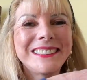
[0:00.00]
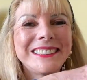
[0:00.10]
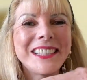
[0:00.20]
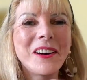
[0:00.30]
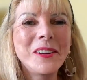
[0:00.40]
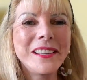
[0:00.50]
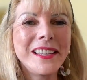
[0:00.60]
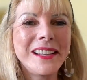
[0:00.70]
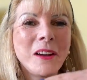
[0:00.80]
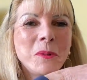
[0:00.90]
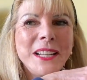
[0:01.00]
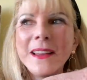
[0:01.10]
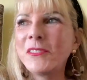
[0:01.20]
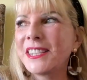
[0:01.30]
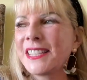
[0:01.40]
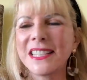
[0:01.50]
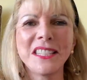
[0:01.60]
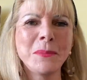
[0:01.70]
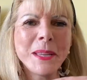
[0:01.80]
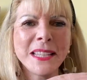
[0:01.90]
So I wanted everything
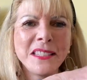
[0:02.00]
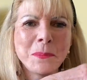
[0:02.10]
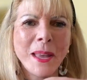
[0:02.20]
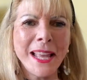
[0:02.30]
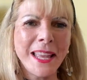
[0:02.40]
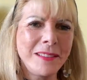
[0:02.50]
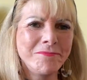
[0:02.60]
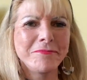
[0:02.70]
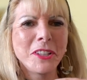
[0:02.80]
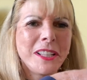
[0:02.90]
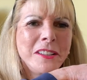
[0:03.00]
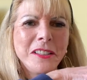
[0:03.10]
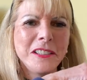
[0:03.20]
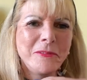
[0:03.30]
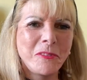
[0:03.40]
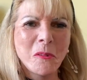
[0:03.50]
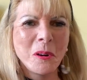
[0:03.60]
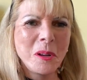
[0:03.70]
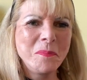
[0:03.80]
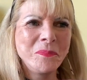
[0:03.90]
spick and span, looking good for
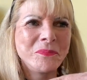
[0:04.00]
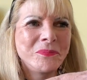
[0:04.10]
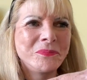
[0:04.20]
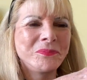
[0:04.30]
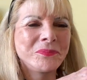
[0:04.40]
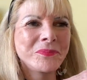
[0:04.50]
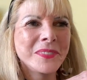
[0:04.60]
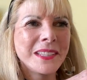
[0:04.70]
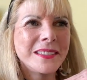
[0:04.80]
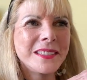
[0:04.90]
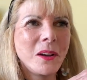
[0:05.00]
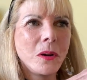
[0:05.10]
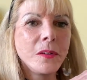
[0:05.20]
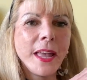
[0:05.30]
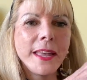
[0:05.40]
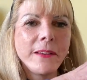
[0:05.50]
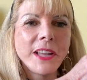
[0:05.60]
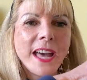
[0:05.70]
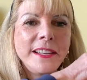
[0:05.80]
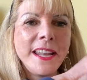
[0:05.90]
them. So, okay, I've
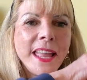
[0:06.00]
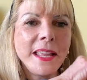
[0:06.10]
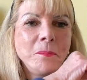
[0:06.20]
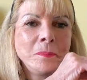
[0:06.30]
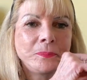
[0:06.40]
got a name.